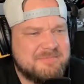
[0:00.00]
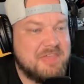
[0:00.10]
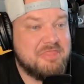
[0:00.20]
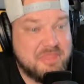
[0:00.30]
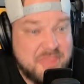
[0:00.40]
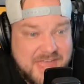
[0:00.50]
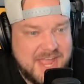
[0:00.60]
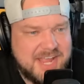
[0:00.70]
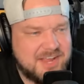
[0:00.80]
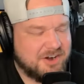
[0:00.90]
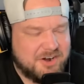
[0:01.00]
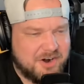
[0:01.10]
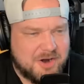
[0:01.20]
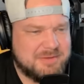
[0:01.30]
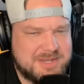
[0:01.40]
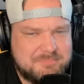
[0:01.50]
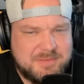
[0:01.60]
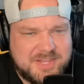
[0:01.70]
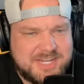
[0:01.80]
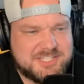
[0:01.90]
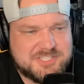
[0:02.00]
that they are manipulating